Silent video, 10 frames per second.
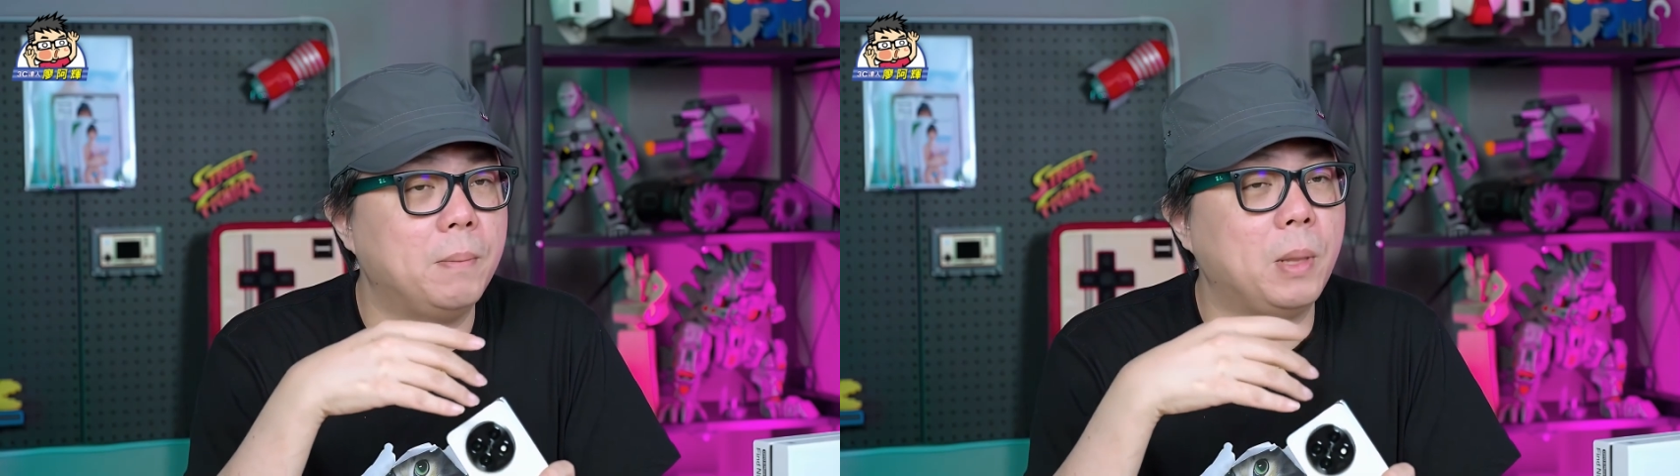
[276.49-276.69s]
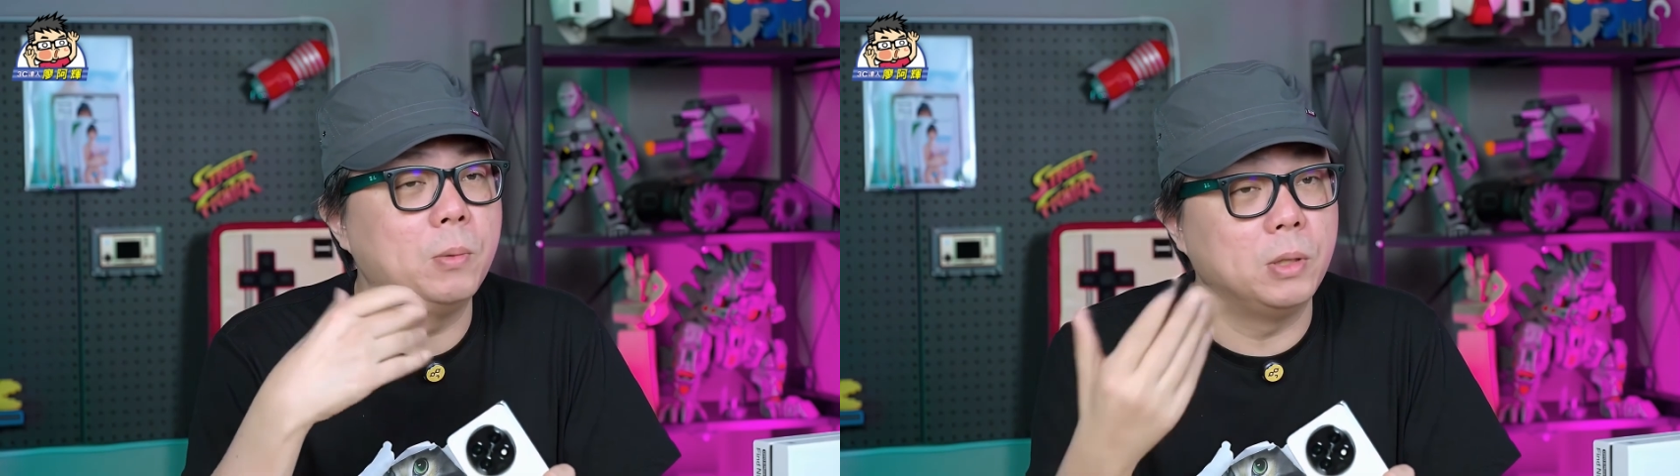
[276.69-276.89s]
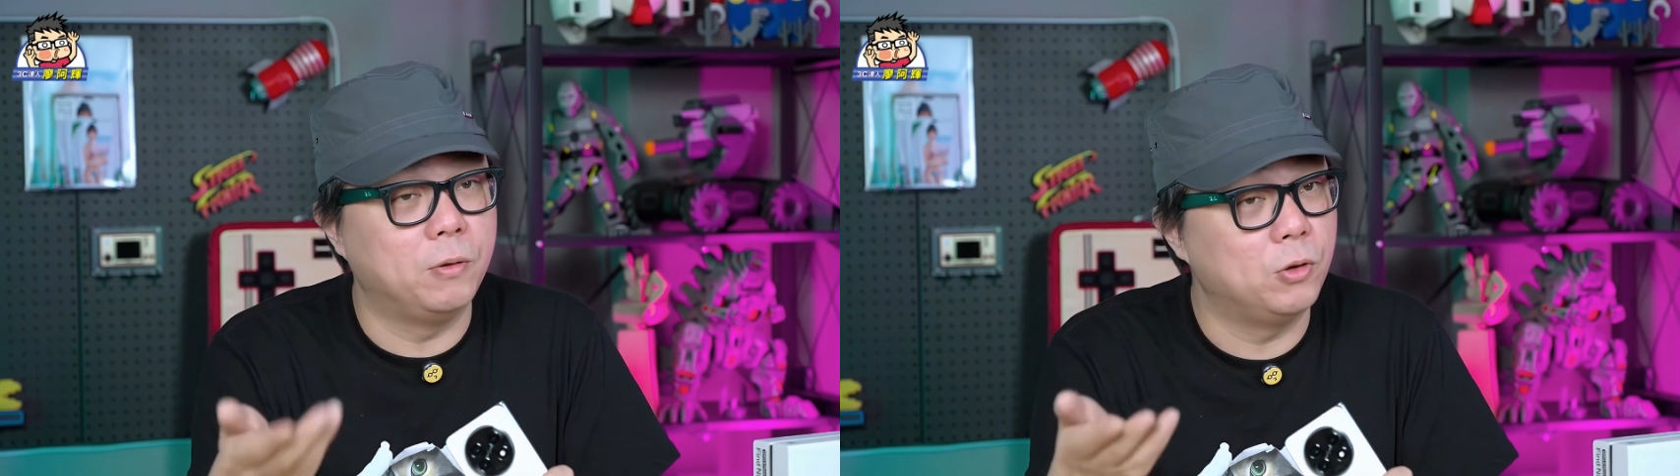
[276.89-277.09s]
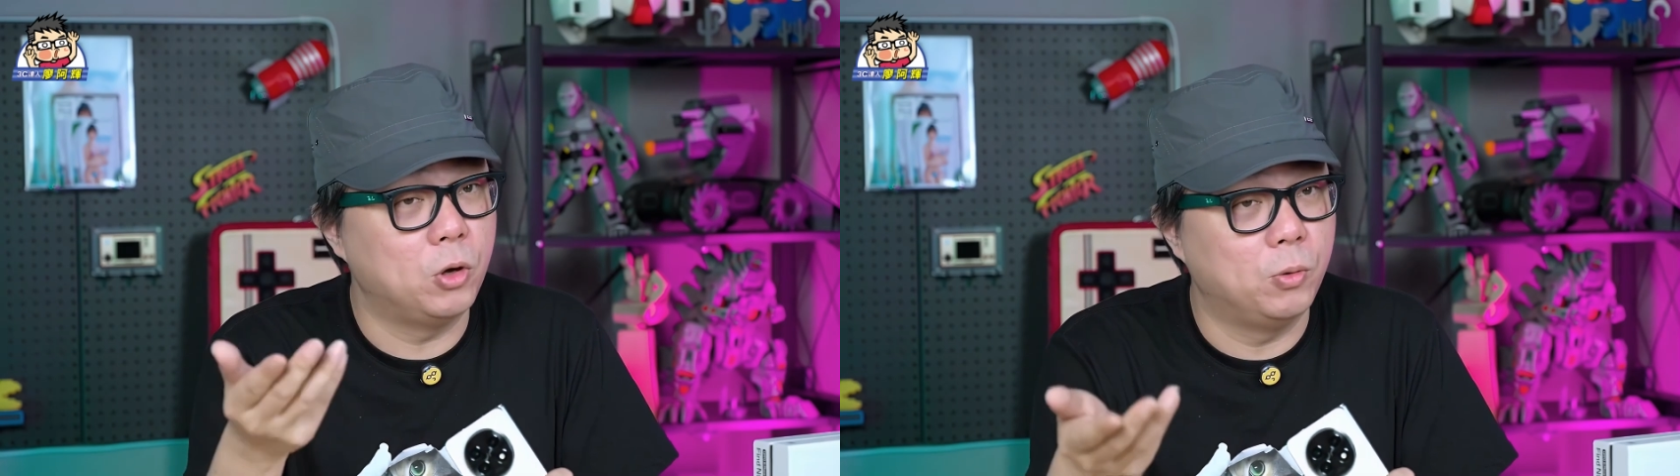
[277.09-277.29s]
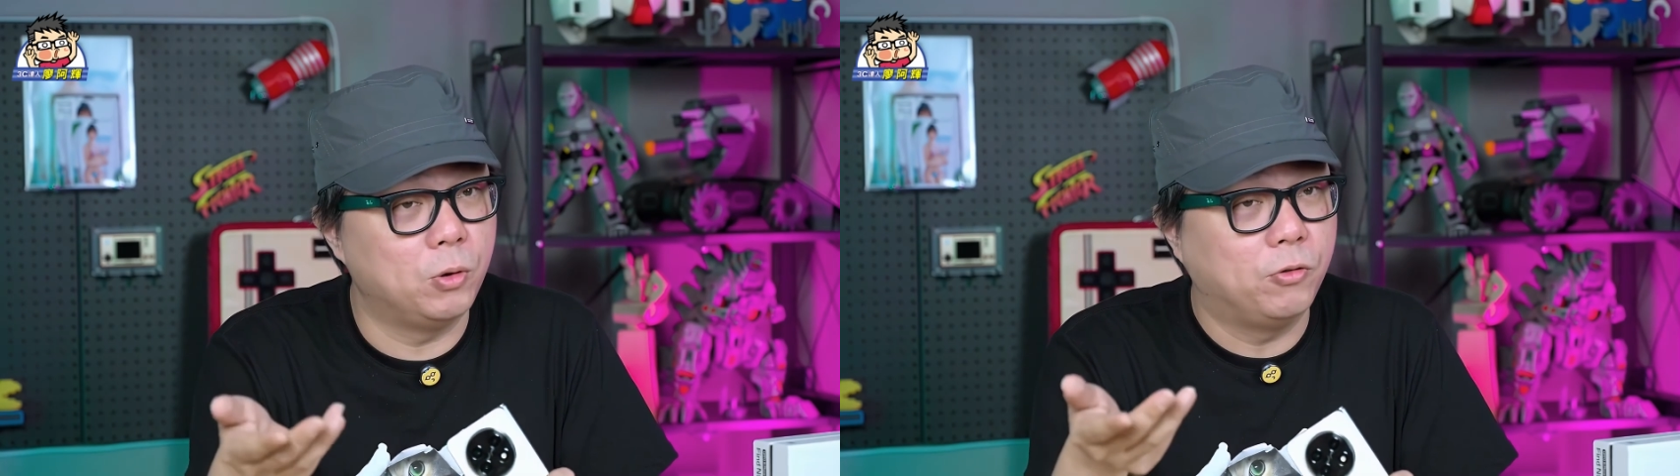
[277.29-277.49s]
but with a
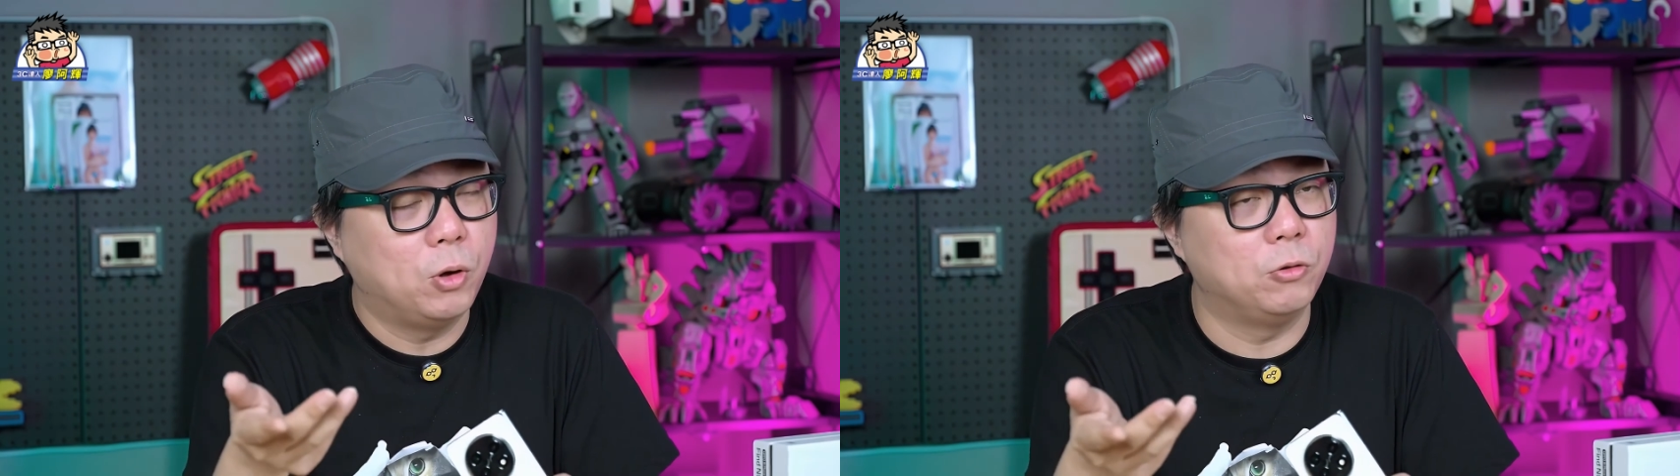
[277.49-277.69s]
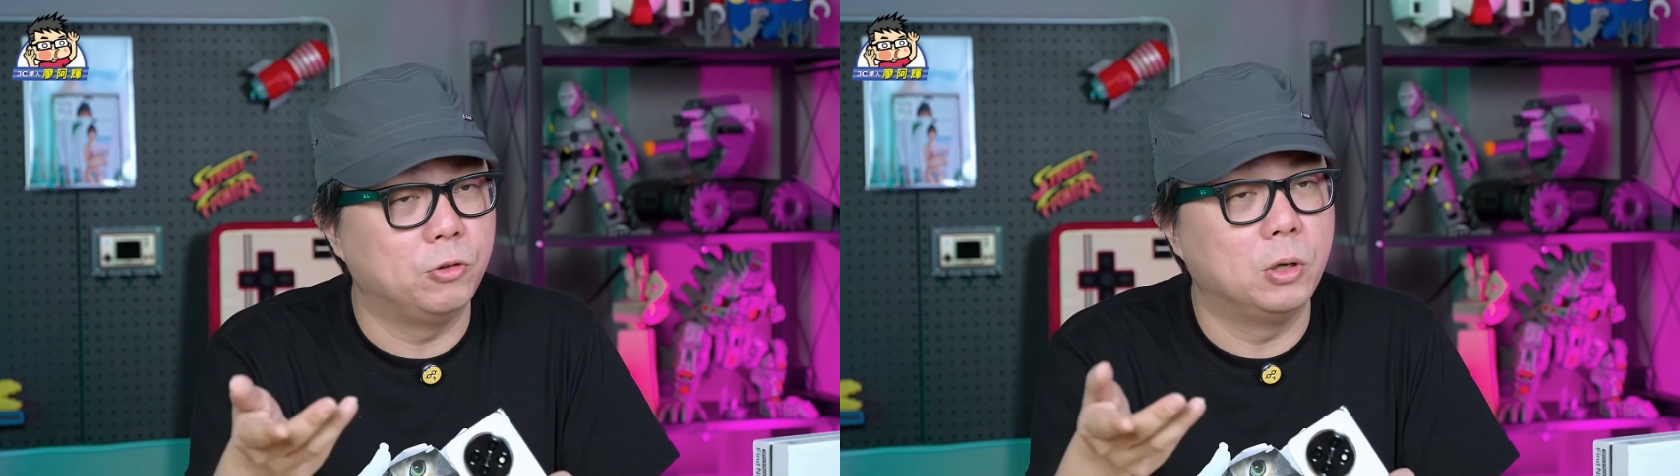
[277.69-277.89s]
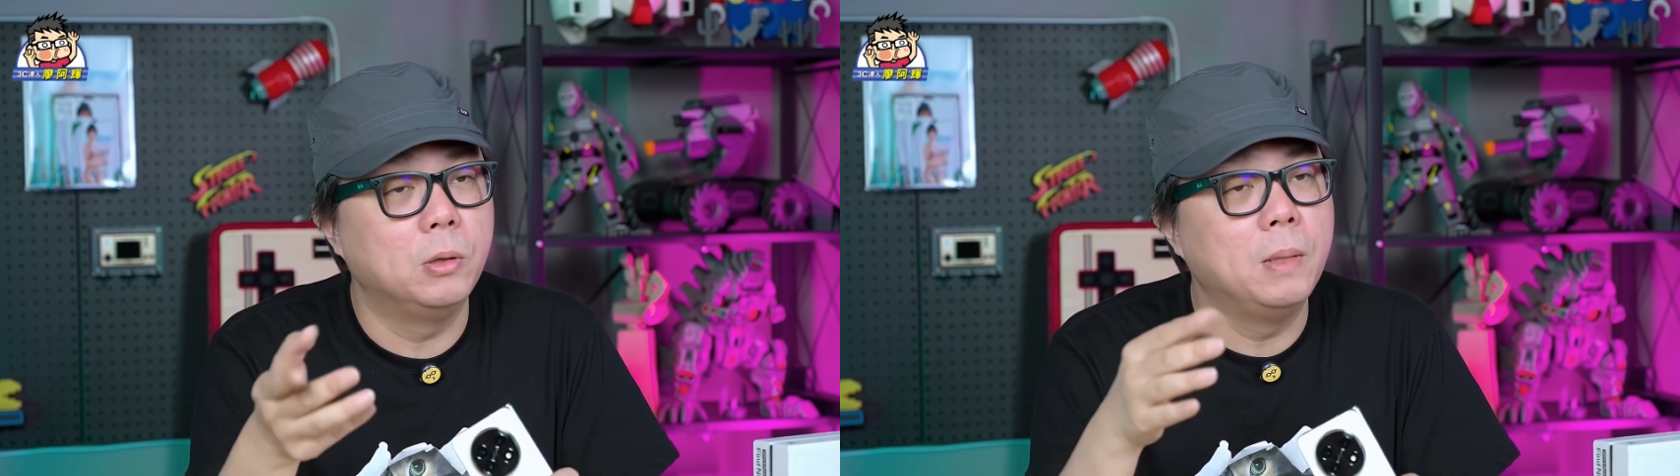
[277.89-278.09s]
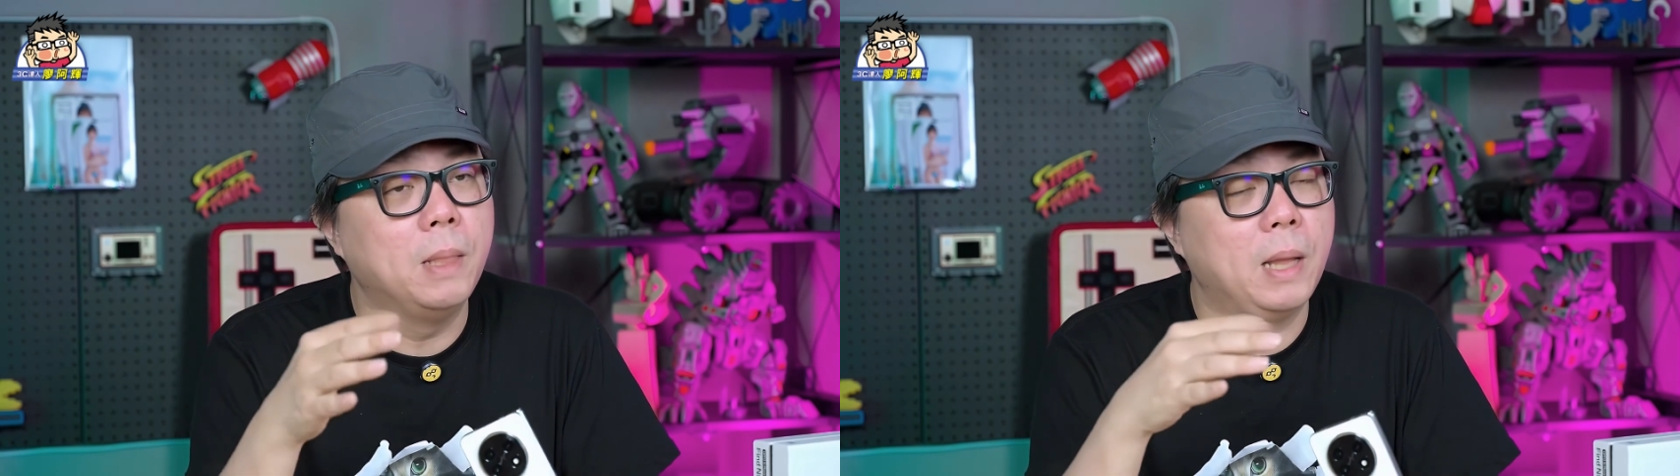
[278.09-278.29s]
foldable phone feel.